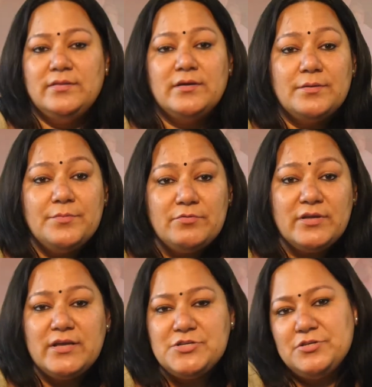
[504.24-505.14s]
the
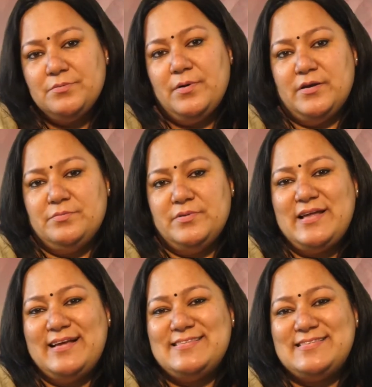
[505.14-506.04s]
communication
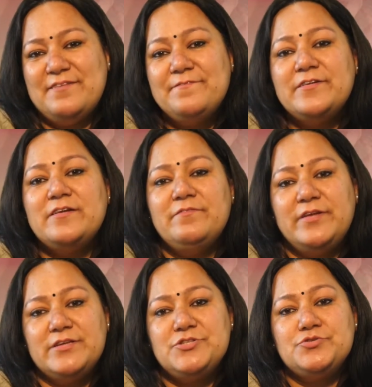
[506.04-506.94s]
department has several
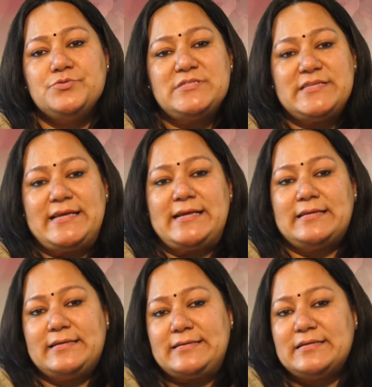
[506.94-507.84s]
ways to stay
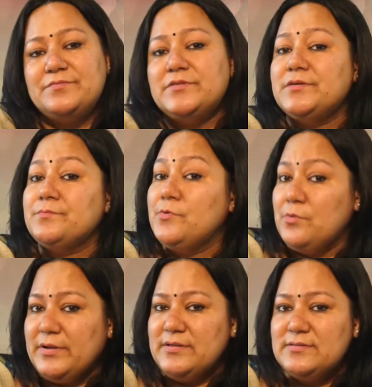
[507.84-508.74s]
connected with the
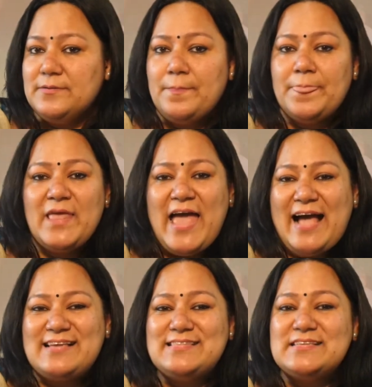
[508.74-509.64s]
employees.
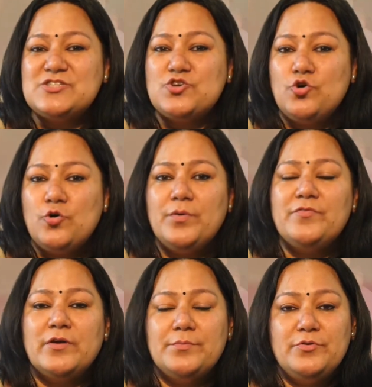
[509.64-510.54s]
As the scope
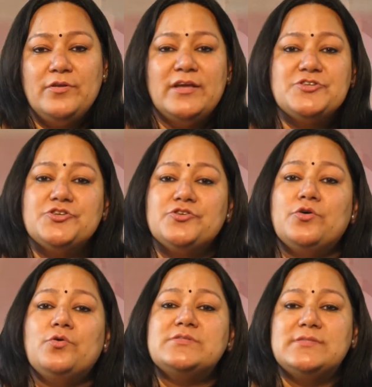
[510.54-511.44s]
of communication
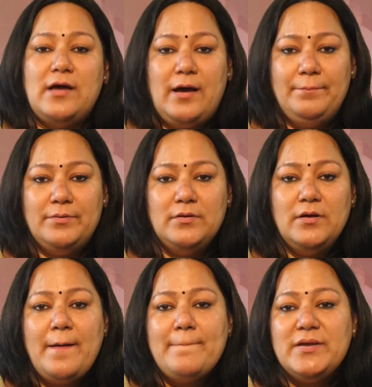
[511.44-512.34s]
goes up,
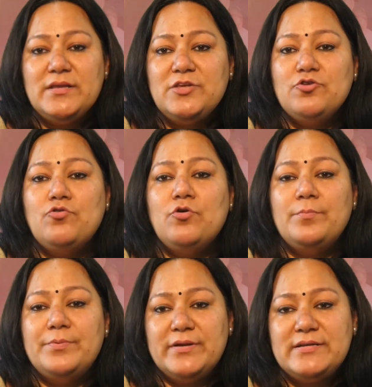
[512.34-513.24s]
many
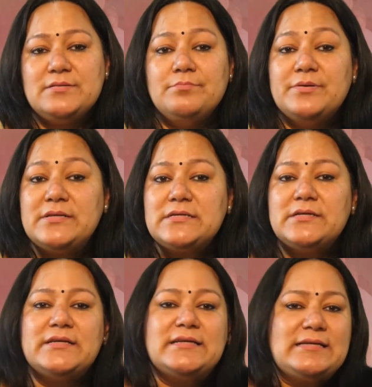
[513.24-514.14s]
corporates build
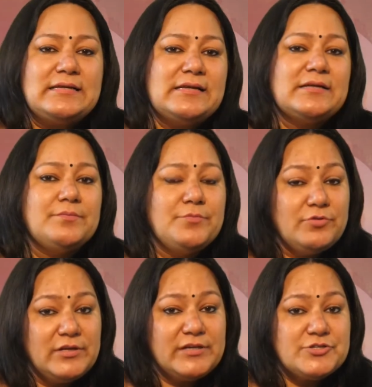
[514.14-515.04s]
an internal
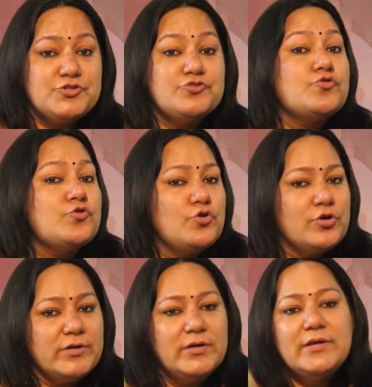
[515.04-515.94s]
communication
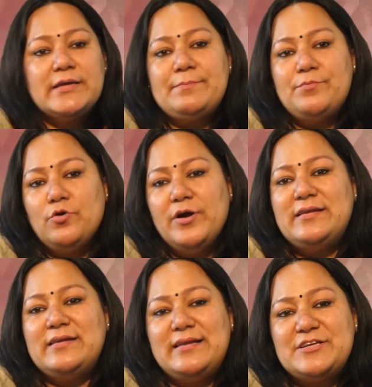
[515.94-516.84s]
or
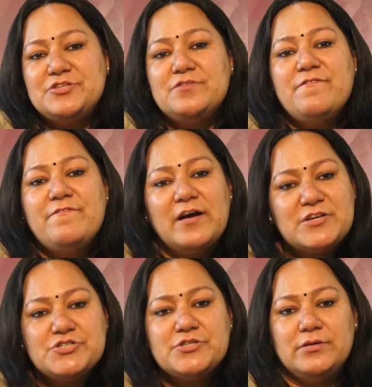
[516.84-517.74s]
employee relation
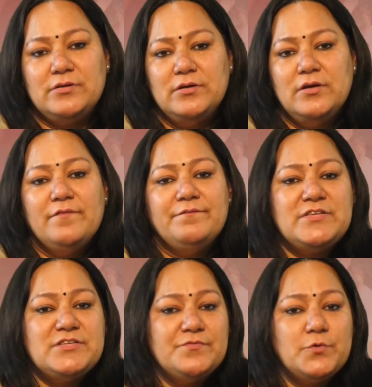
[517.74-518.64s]
function
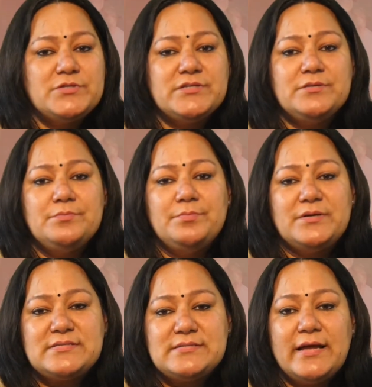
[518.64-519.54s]
with devoted
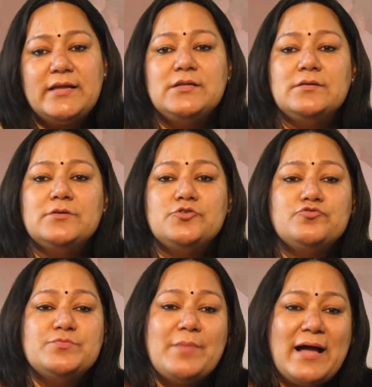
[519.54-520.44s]
personnel
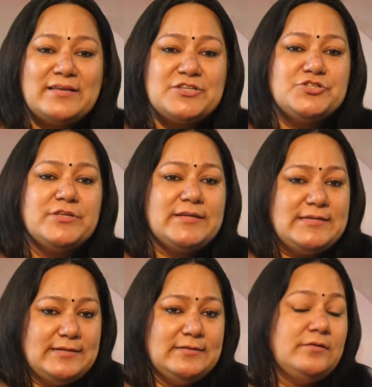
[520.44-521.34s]
to manage the
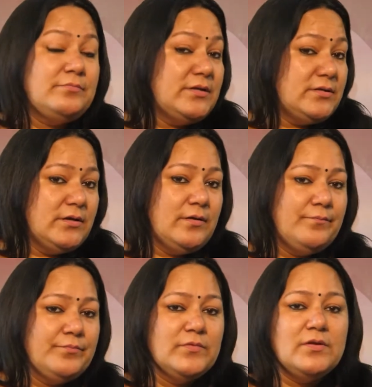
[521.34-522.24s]
internal media.
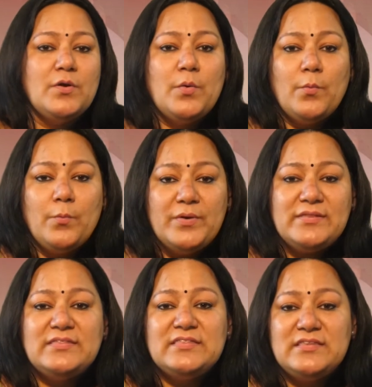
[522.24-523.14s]

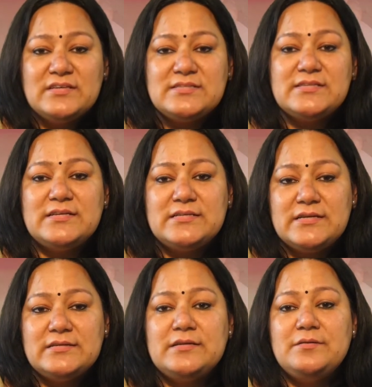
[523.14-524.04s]
With this
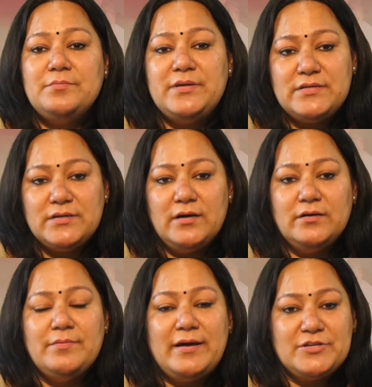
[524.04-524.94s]
internal
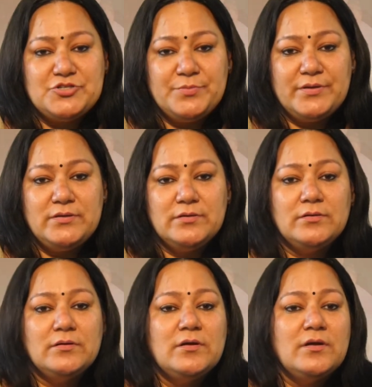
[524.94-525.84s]
media management,
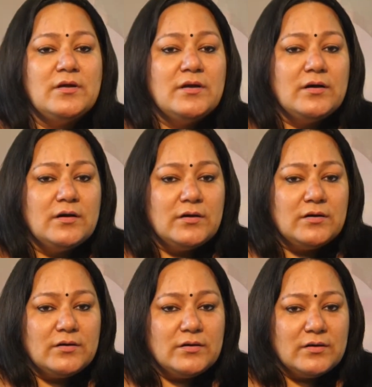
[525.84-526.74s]

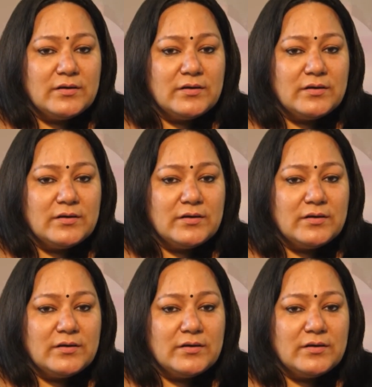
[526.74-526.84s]
uh,